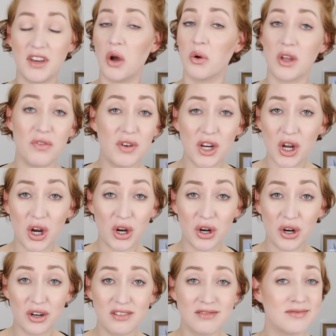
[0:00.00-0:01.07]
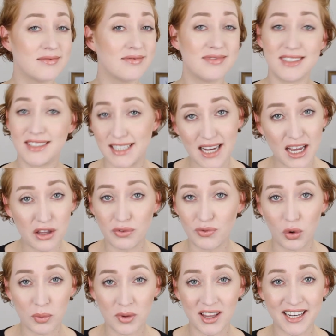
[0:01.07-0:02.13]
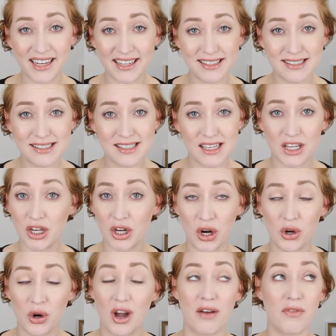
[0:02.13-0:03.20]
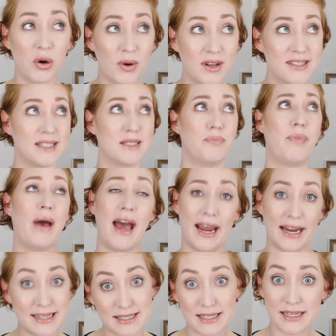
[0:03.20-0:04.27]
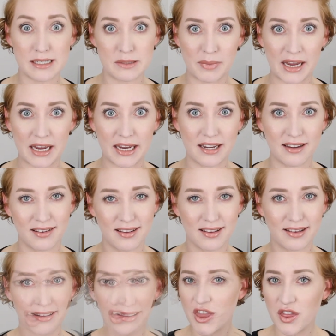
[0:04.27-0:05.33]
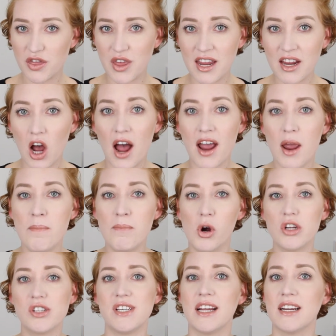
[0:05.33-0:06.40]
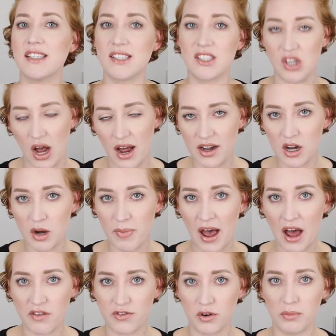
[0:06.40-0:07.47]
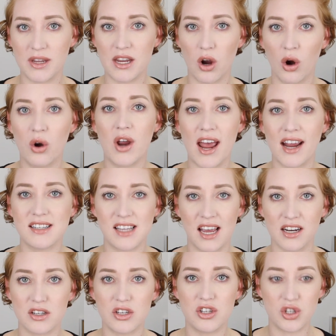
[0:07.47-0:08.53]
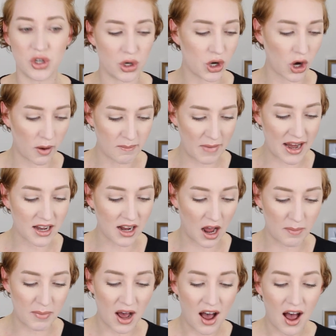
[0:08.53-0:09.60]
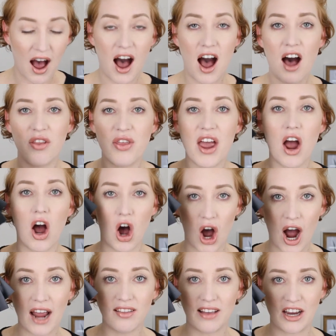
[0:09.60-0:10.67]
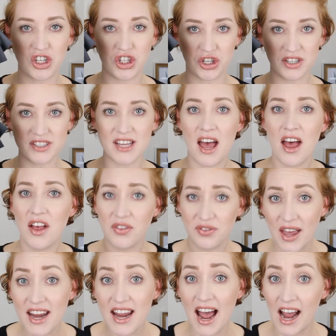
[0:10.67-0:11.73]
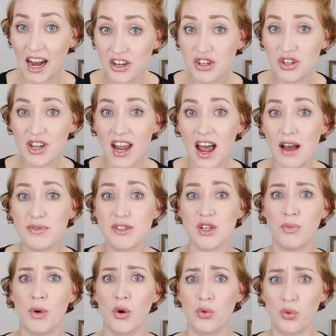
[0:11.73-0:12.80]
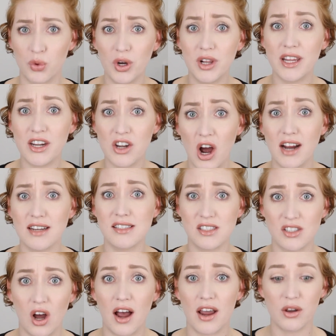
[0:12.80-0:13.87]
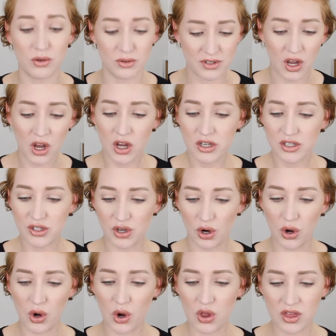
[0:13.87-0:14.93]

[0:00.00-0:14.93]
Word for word: I'll give it a go. See how the formula is. You know, not everyone's as pasty as me. The thing I am most excited about from the O X X Studio makeup are their eyelashes. They actually have some really nice styles. So